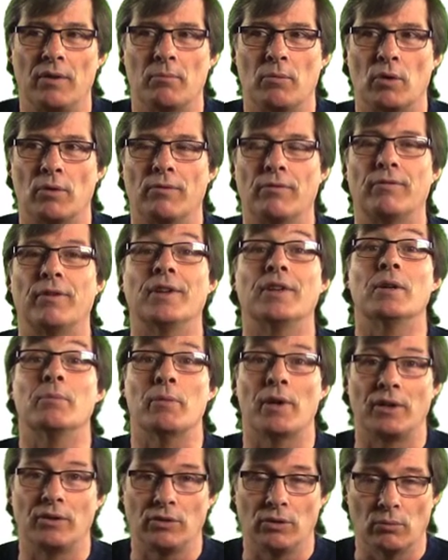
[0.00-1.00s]
the more
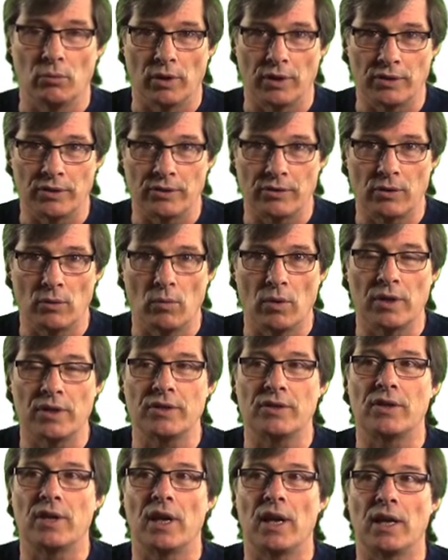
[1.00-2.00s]
fundamental ones, the
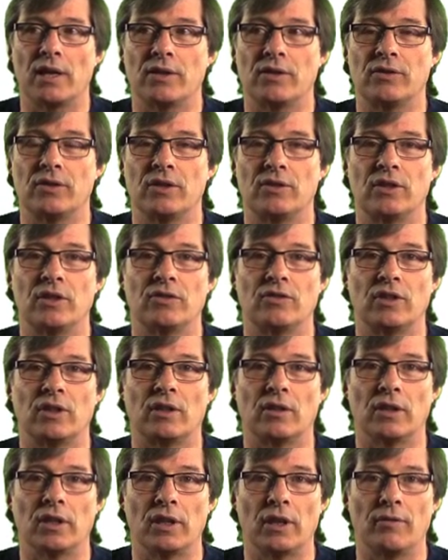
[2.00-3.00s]
ones that
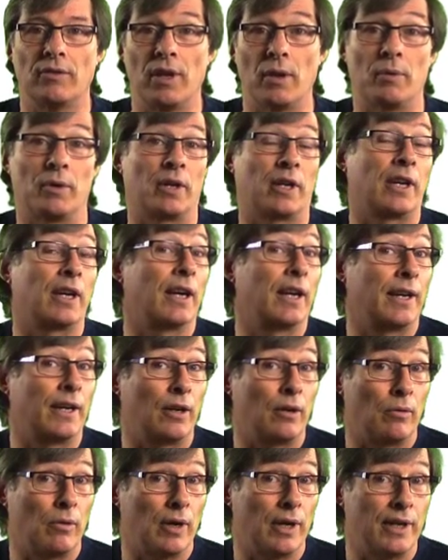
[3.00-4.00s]
statistically, if they were to
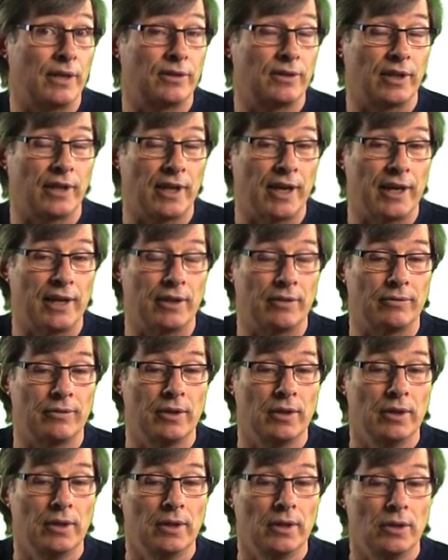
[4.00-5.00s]
categorize the kind of
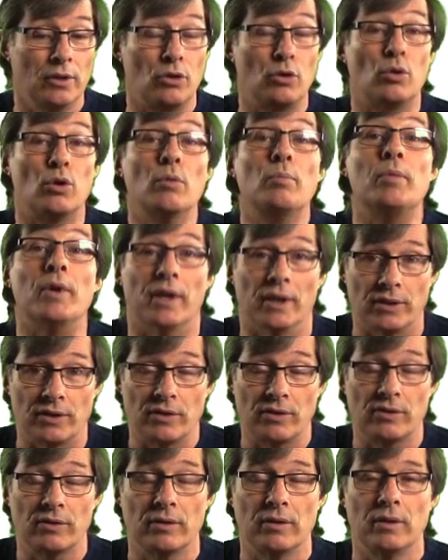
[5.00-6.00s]

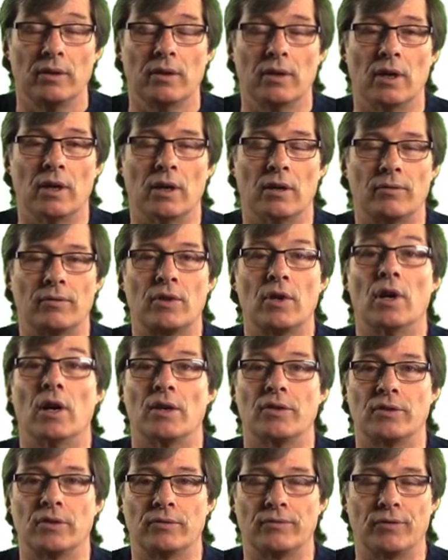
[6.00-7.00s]
groupings of
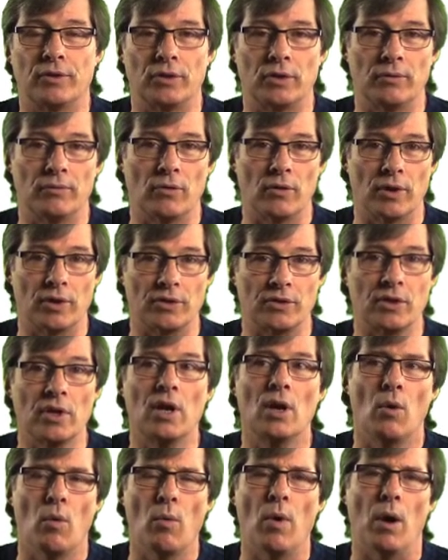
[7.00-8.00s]
causes for divorce,
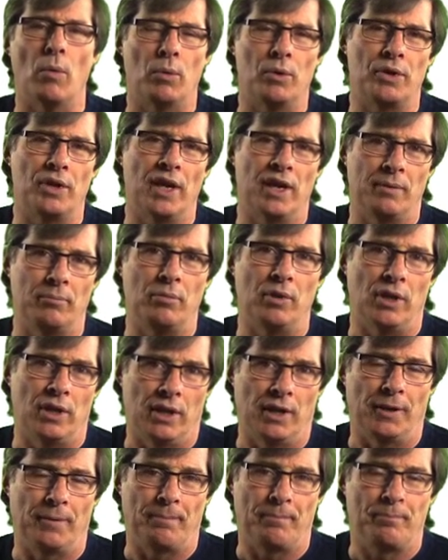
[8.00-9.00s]
what would they be?